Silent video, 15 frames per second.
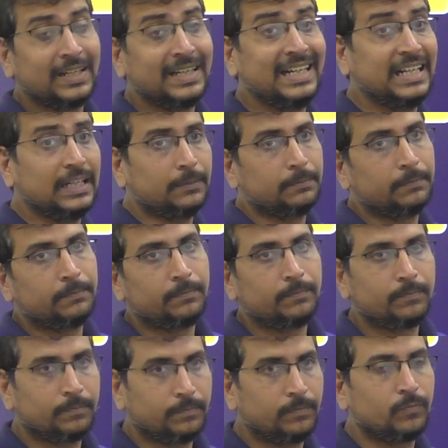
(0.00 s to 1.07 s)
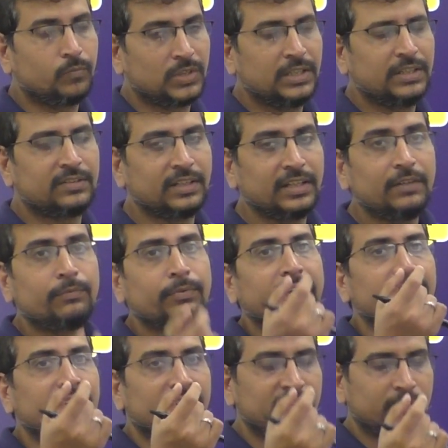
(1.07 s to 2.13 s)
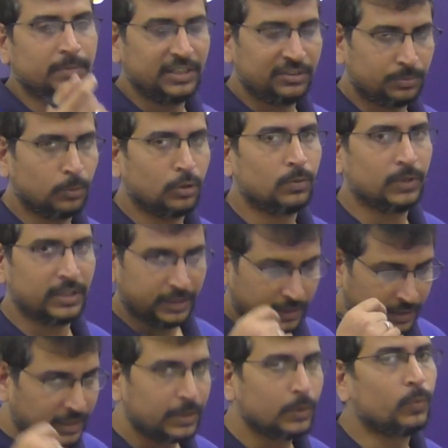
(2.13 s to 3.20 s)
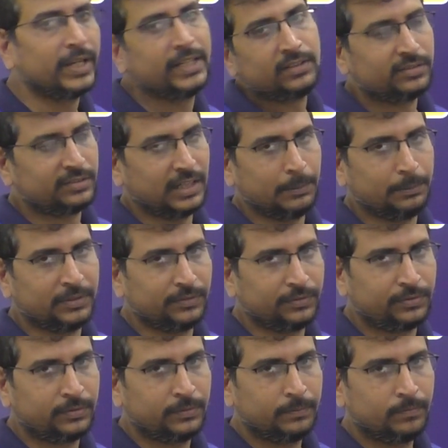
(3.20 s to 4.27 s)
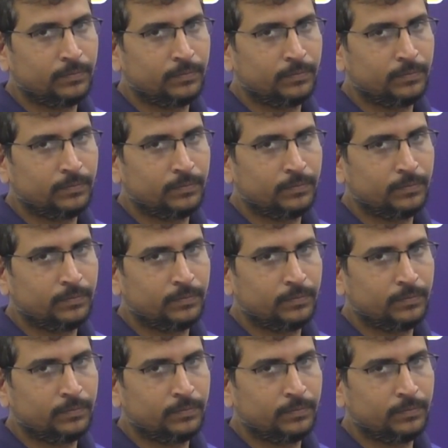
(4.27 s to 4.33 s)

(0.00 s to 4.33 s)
D. It's an infinitesimally small value. I'll tell you why this happens.